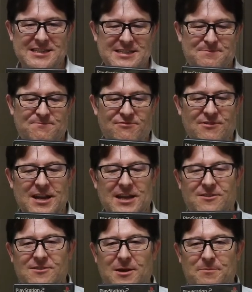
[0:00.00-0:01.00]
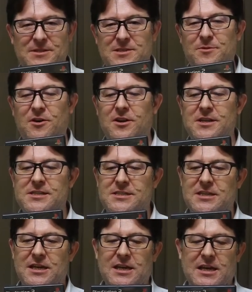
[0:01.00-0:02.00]
It's pretty crappy to be
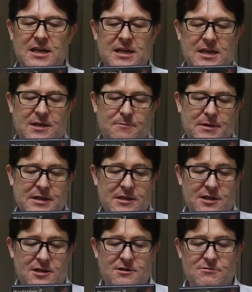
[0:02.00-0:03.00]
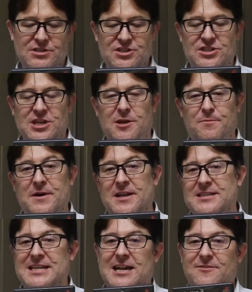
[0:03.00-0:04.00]
honest. But you know, it's cheap
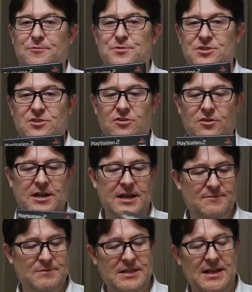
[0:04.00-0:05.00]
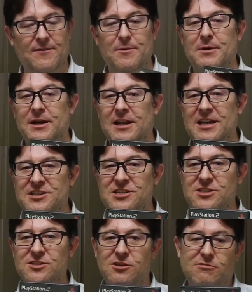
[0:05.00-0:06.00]
and it's kind of obscure and I didn't have it in my
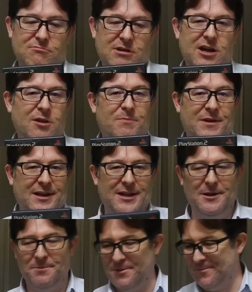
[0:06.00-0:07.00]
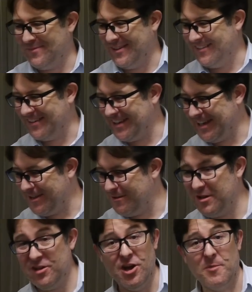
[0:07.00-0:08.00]
collection, so why not pick it up? Okay,
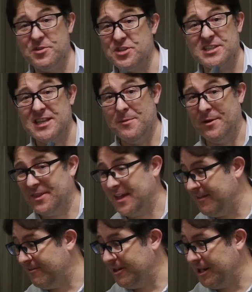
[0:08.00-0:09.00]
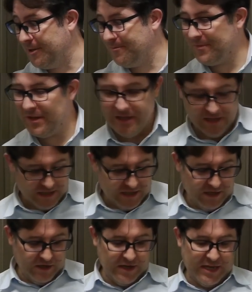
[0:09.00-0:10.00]
not much to say about that really.
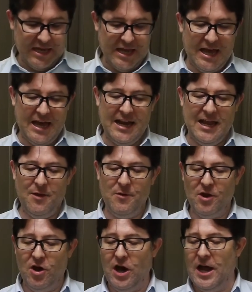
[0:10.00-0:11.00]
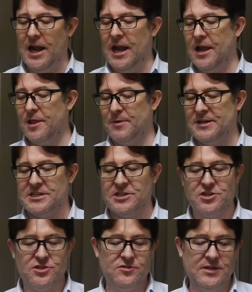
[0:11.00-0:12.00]
Okay, and here we got another
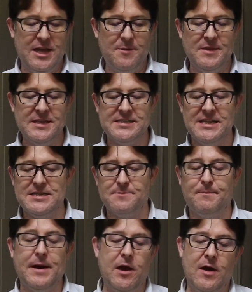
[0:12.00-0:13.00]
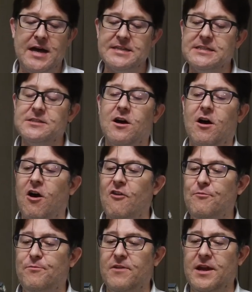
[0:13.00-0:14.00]
PlayStation 2 game. This is Biohazard
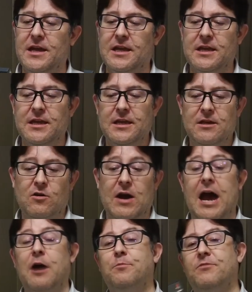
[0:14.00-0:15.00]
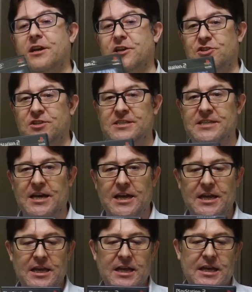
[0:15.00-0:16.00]
Outbreak, or Outbreak I should
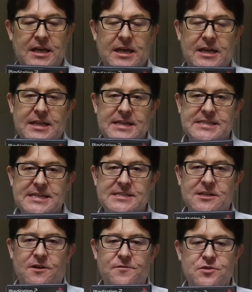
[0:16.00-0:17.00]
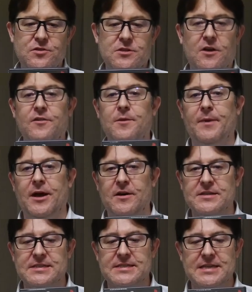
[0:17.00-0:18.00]
say. This is an offshoot of the
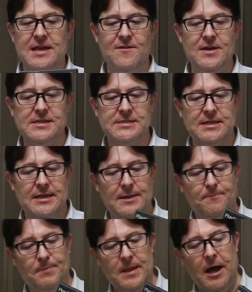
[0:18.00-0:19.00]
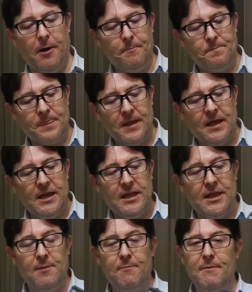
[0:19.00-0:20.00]
Biohazard series. Now,
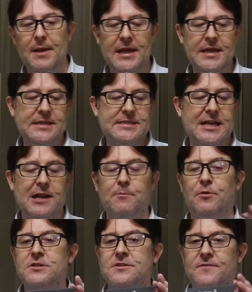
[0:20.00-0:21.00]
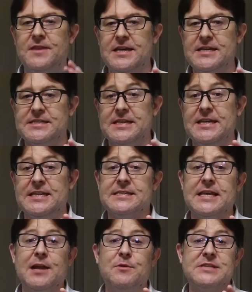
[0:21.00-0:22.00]
the main selling point of this
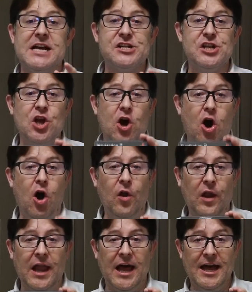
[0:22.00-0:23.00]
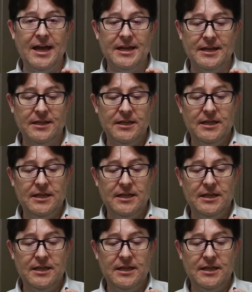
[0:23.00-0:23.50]
is that it was actually online.